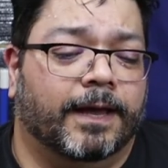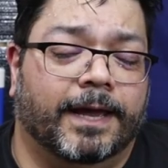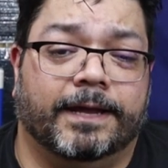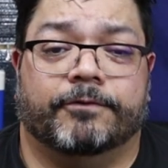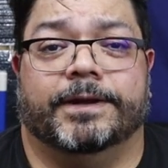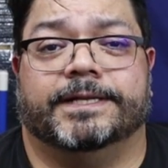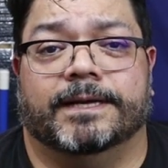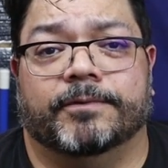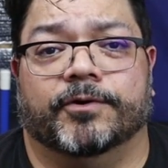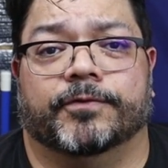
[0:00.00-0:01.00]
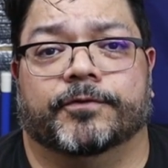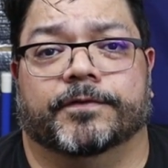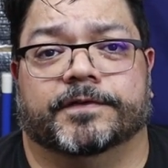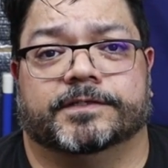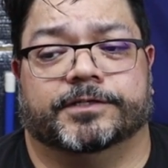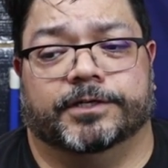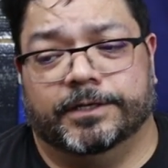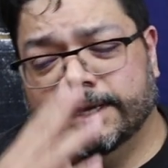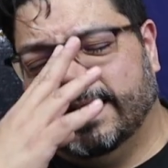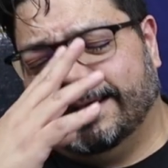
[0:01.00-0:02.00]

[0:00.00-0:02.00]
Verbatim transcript: I had a great time going through this dirt.